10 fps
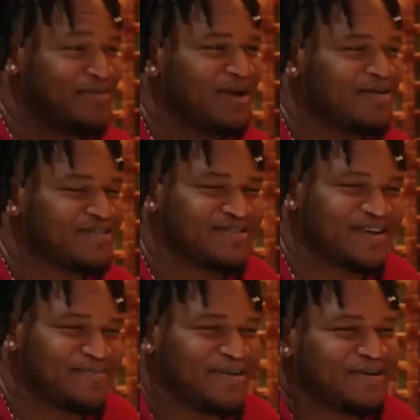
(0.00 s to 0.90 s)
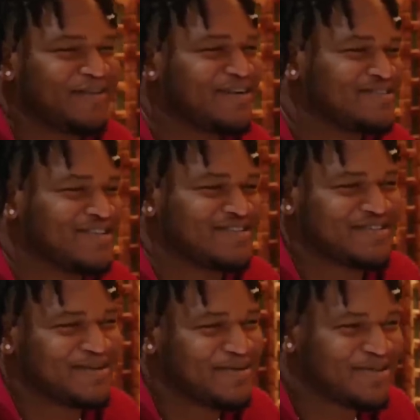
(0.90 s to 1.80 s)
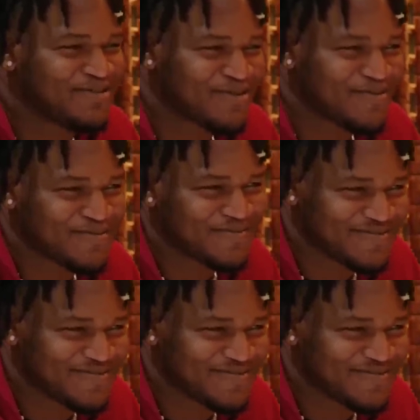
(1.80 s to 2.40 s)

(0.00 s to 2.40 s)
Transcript: just to see Jalen, see Nolan, see Kelee be